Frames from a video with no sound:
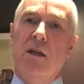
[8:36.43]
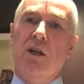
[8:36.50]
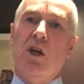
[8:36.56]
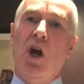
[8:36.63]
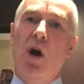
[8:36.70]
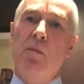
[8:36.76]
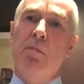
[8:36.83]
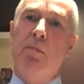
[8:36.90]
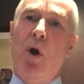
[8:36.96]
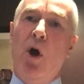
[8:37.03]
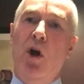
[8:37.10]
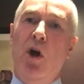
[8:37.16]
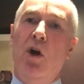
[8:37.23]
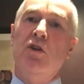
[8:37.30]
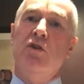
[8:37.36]

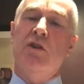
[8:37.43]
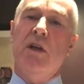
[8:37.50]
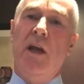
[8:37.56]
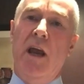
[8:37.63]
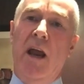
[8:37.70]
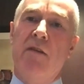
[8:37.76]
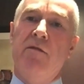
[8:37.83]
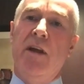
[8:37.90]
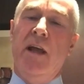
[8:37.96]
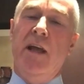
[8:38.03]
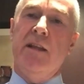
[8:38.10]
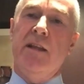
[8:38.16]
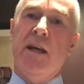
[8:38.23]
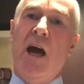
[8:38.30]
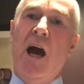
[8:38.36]
compounds
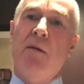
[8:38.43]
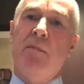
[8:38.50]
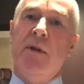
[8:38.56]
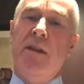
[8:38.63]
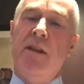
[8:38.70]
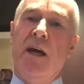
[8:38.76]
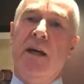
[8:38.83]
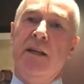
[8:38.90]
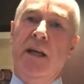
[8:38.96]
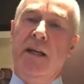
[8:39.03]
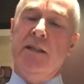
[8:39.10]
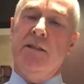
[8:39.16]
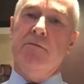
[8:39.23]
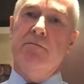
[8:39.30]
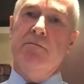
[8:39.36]
everything that happened that night.